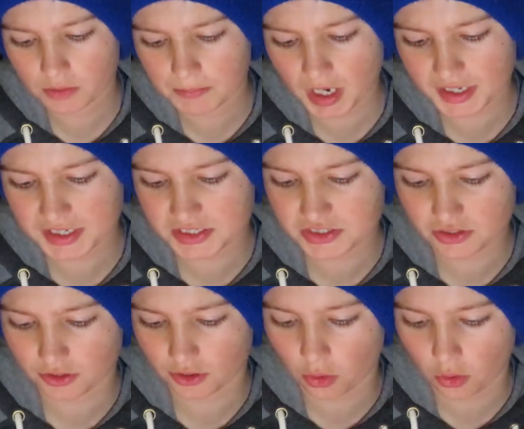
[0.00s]
Money is
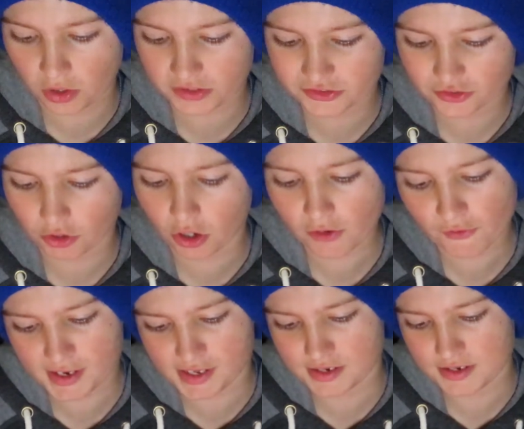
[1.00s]
to the Hawks. I
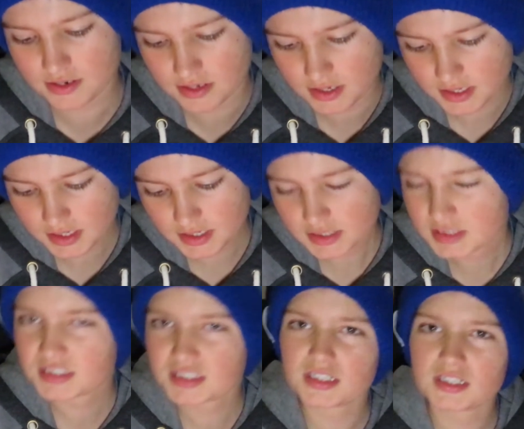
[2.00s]
reckon
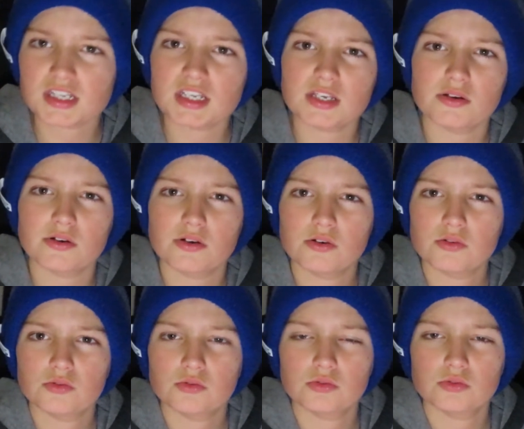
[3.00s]
Sydney
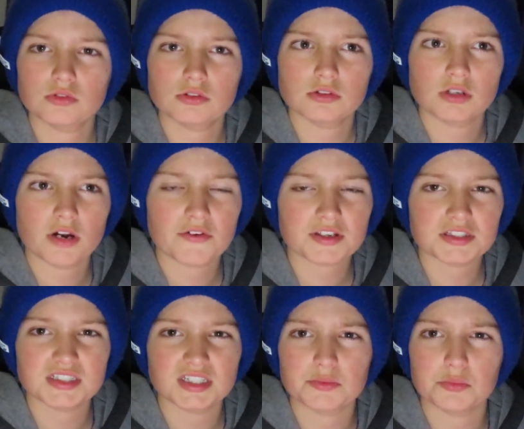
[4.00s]

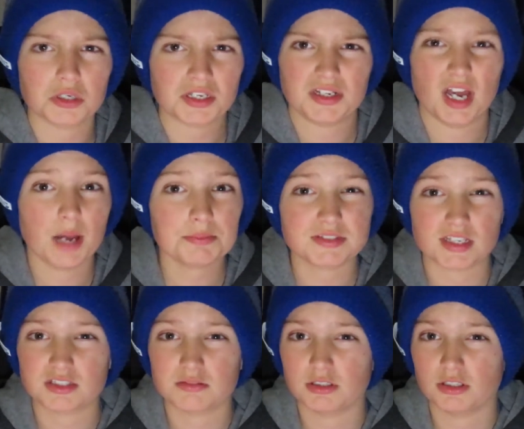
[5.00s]
will get an
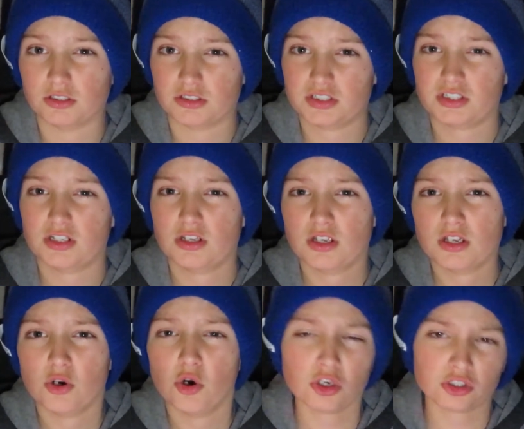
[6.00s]
upset, to be honest.
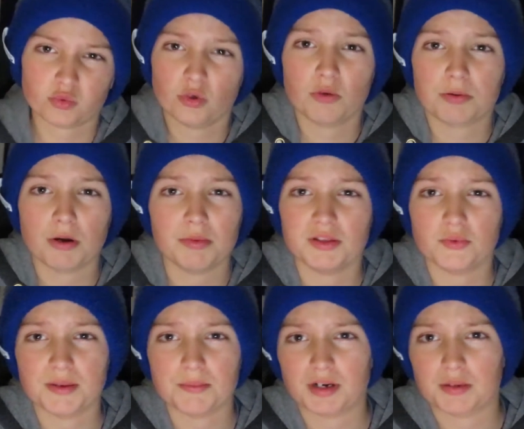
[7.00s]
Hawks will probably
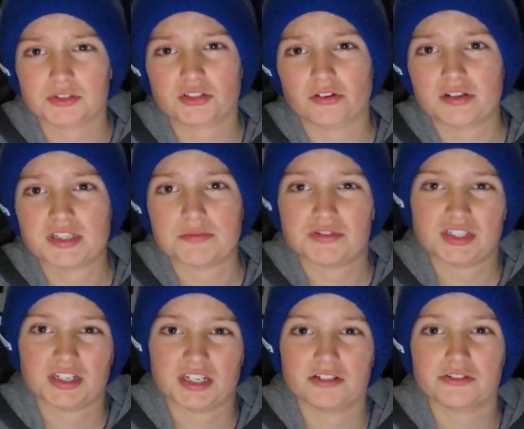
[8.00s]
win, but I'm just going to tip
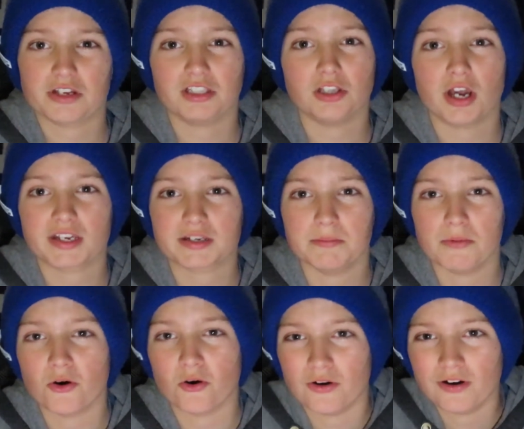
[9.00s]
Sydney because I like them
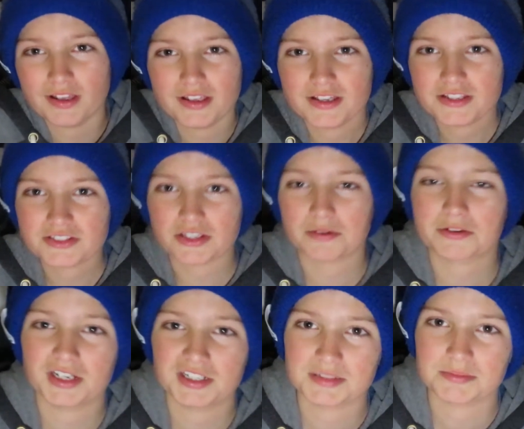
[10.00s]
more. So I'm
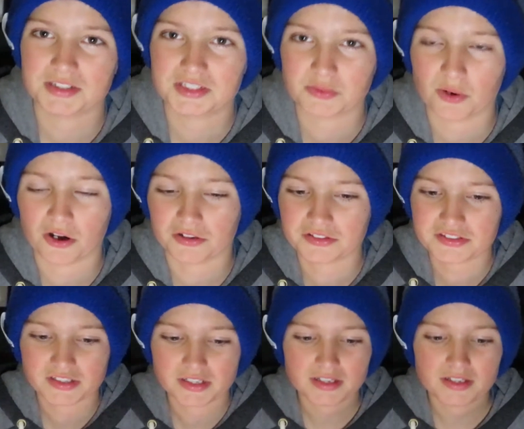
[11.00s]
going to tip the
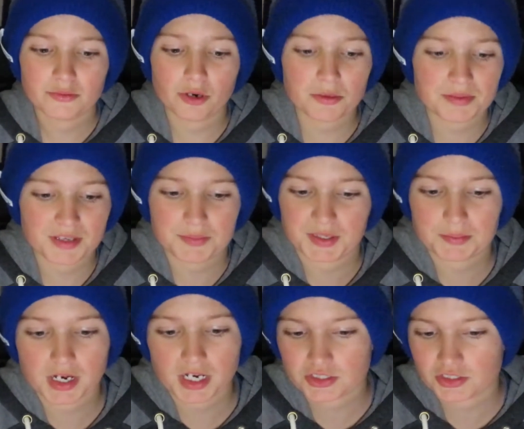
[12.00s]
Swans. Won't be a big
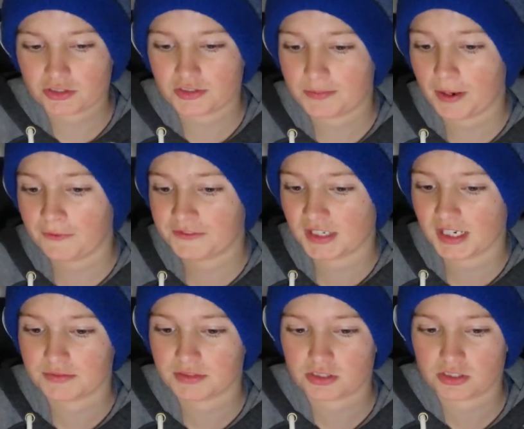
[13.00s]
margin because both
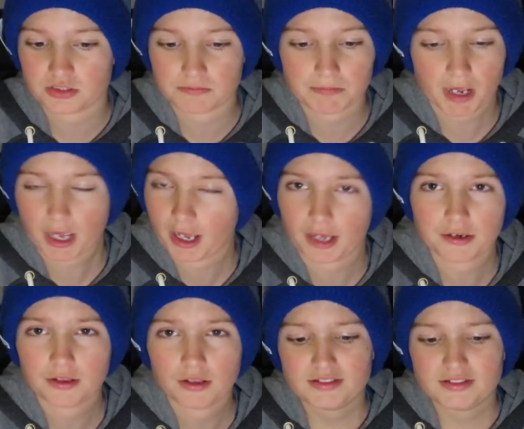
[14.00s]
teams are just bad.